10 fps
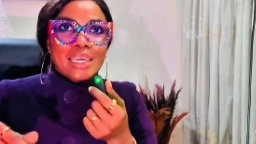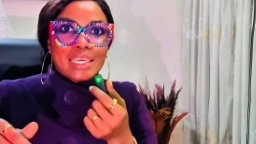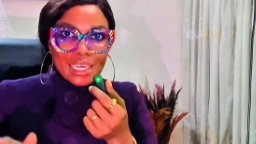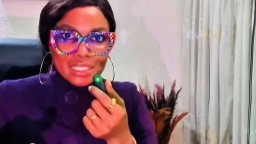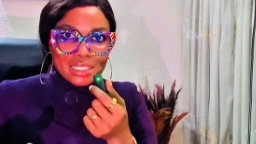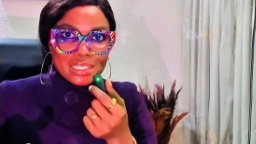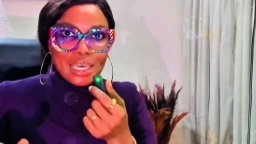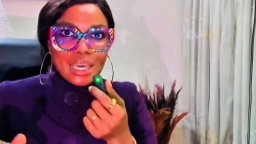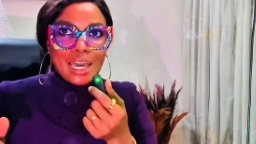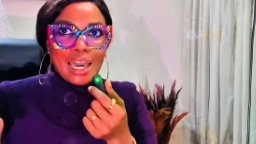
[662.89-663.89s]
Yet,
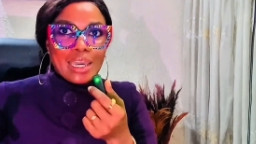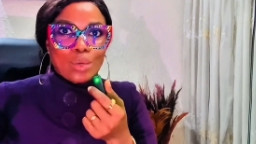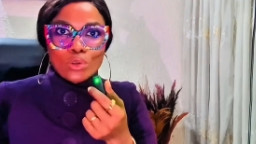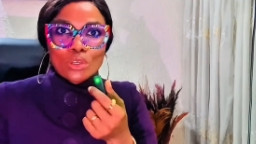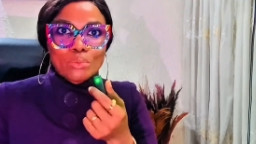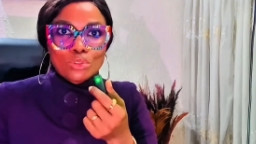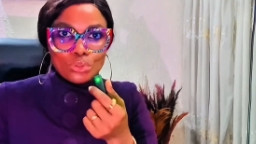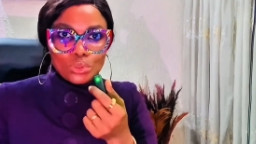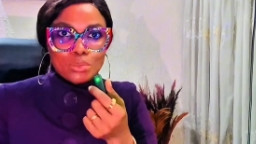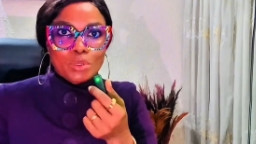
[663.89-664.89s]
I was not able to
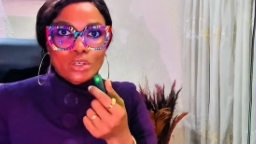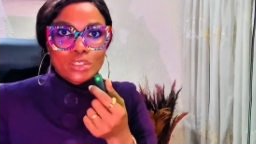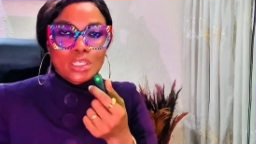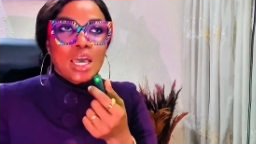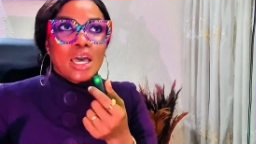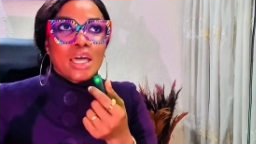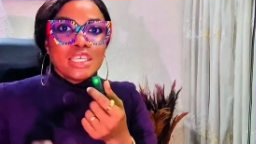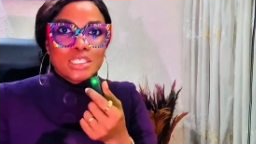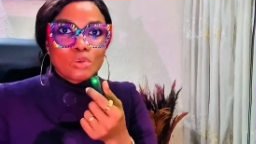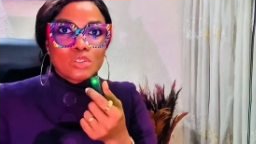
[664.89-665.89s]
do it because
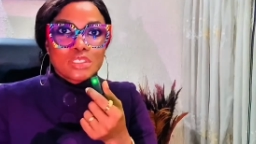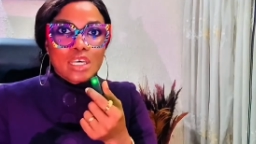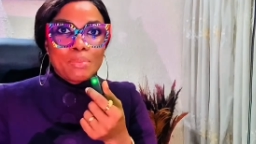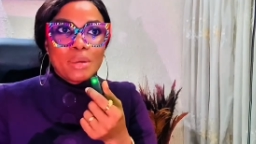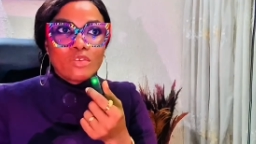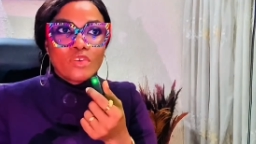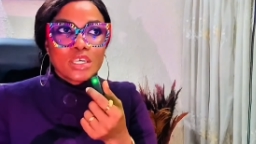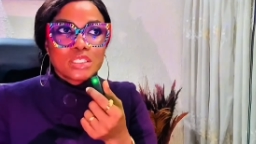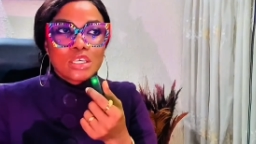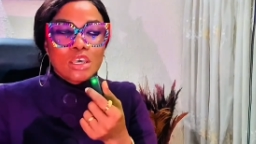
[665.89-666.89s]
this month, I may
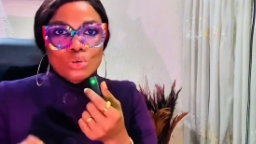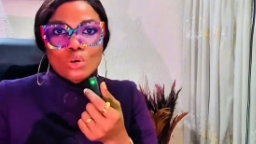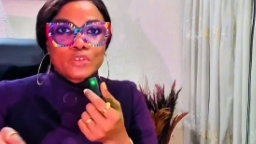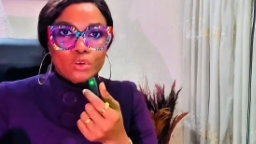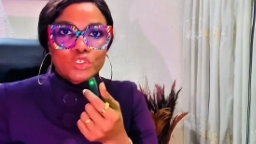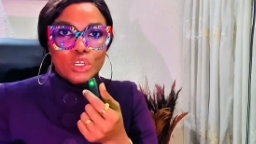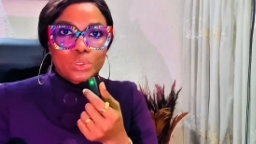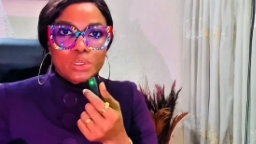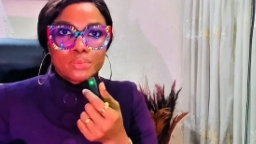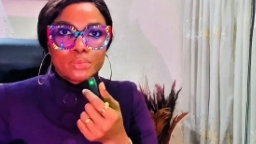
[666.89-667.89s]
invest 12th of
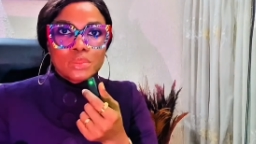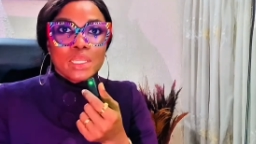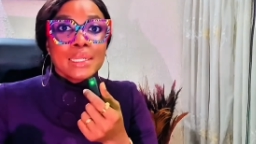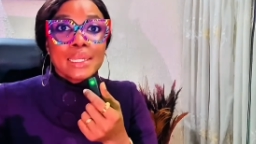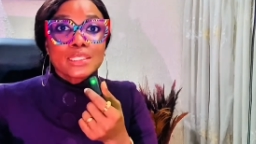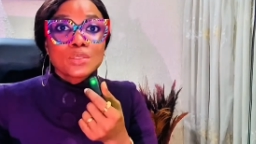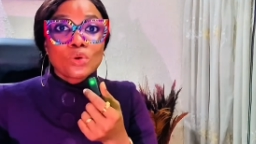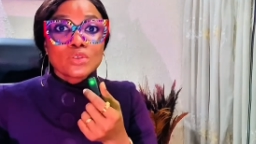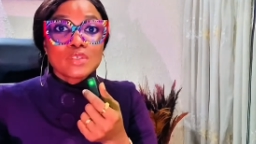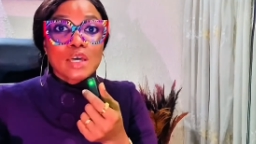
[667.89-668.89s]
January. Next
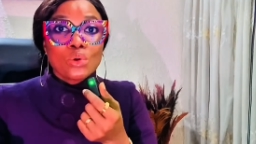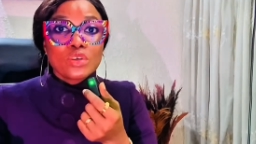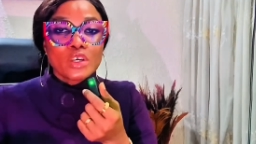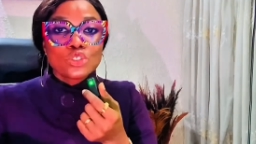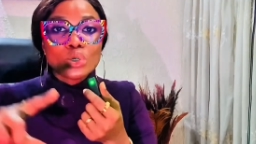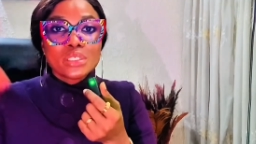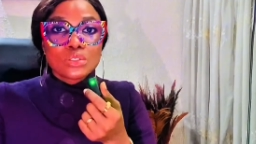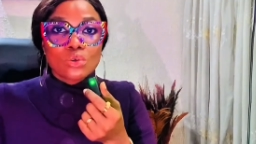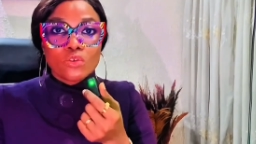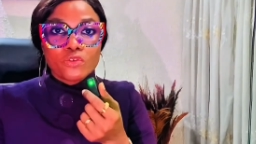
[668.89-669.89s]
month, I will invest
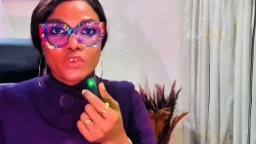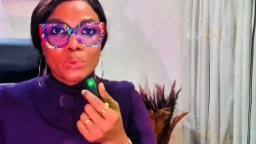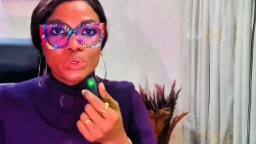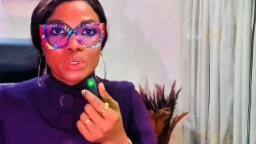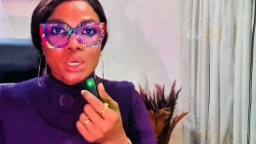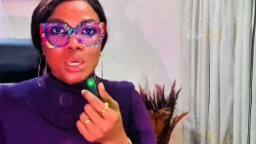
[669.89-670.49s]
28th of February.